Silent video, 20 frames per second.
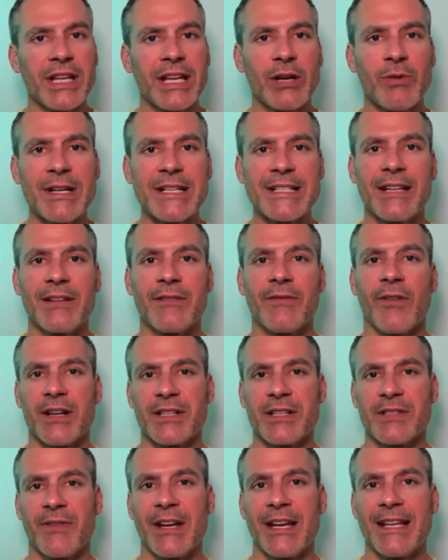creatine
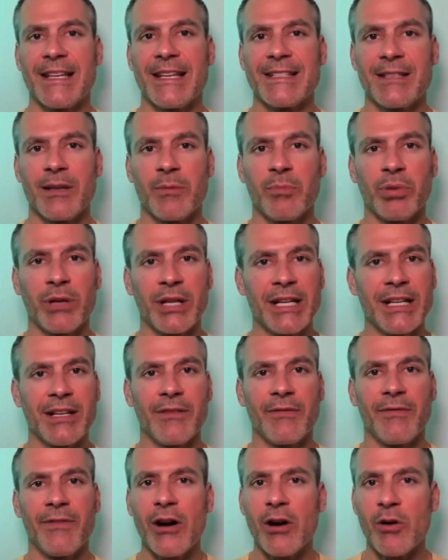phosphate is
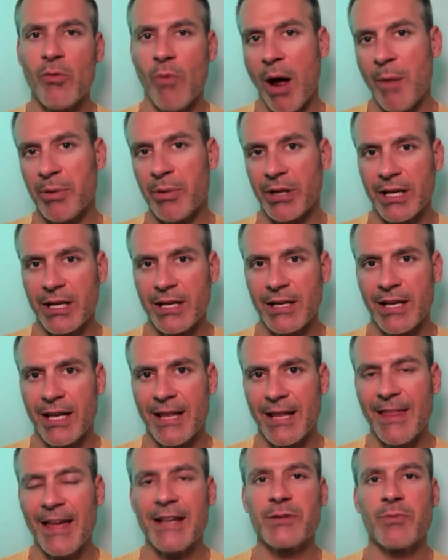depleted very rapidly,
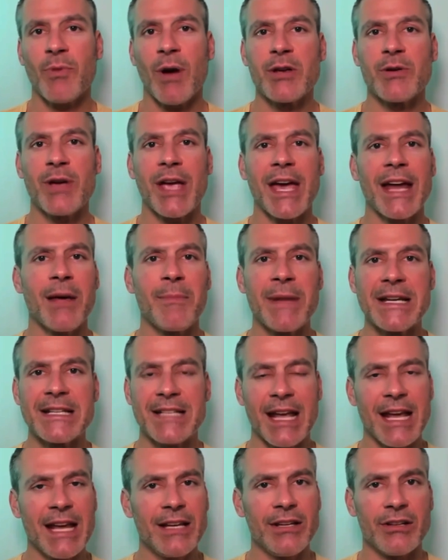and that is why you cannot
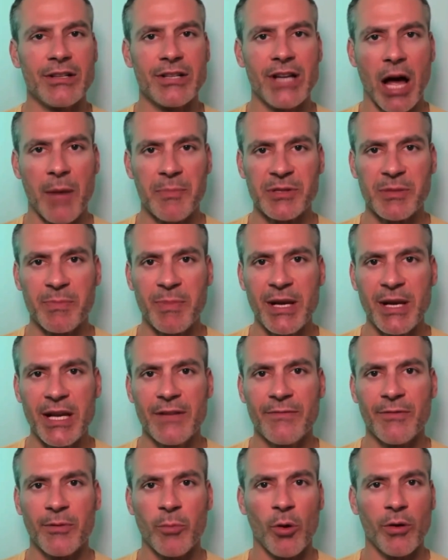maintain your top
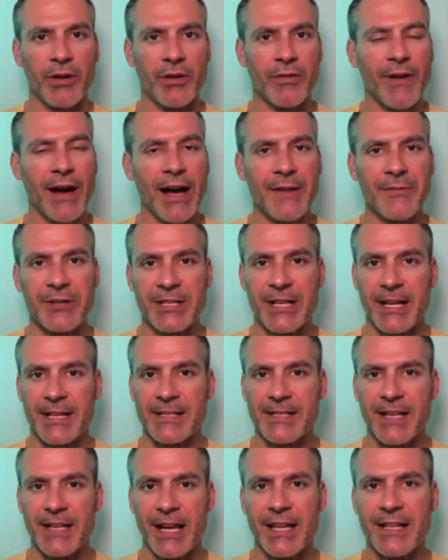speed for more than 5 or
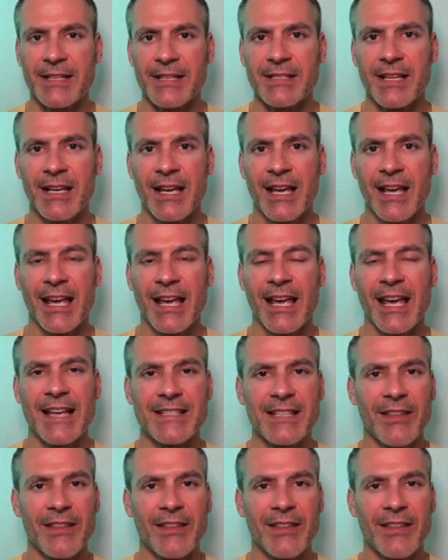10 seconds, as at